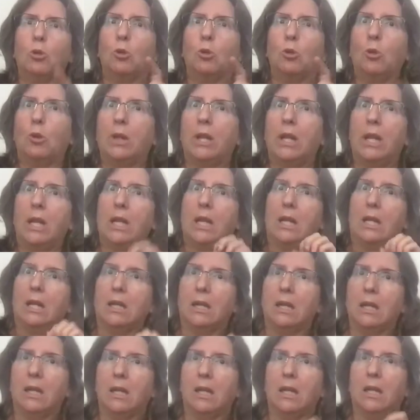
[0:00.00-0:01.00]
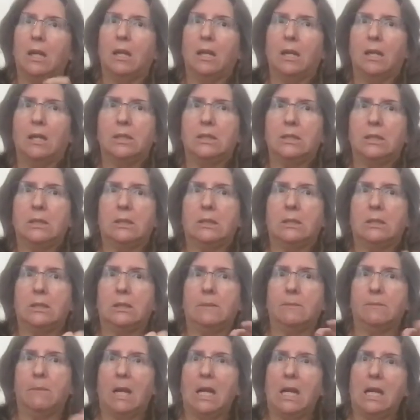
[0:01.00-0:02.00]
and movement,
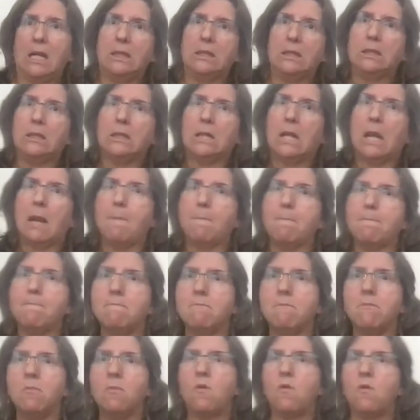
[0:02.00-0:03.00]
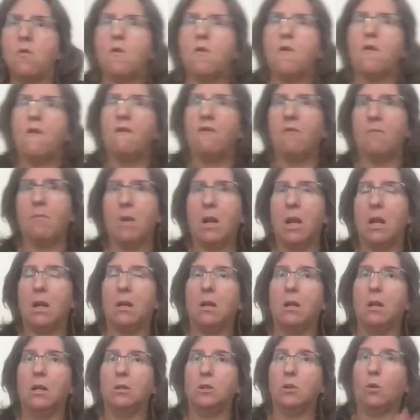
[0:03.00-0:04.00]
which the camera frame also
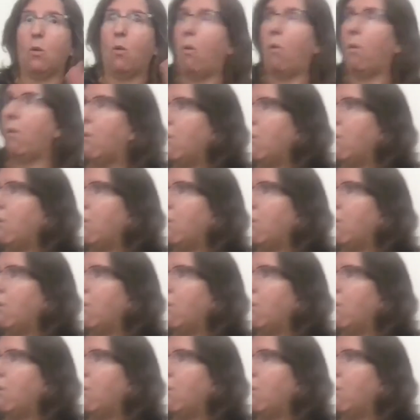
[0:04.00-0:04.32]
inhibits.